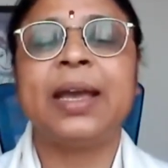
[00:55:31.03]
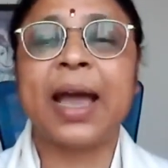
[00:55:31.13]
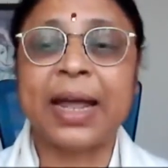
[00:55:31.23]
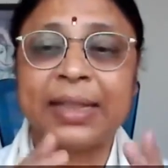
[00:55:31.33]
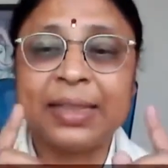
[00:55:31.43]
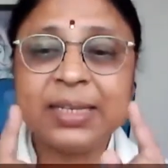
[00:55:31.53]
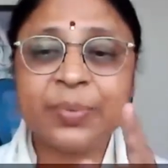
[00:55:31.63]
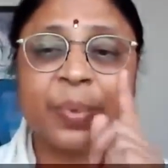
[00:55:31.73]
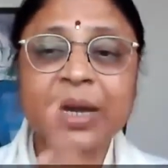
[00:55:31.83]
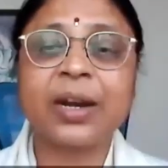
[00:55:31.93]
And this
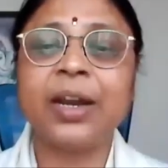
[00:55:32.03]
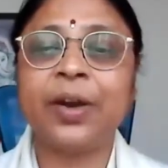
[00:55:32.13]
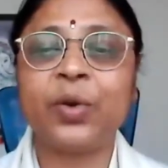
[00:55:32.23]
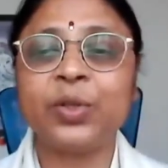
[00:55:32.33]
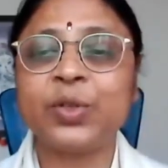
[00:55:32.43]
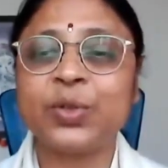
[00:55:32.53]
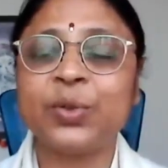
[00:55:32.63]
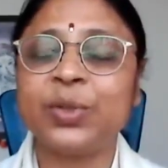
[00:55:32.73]
prakriya also,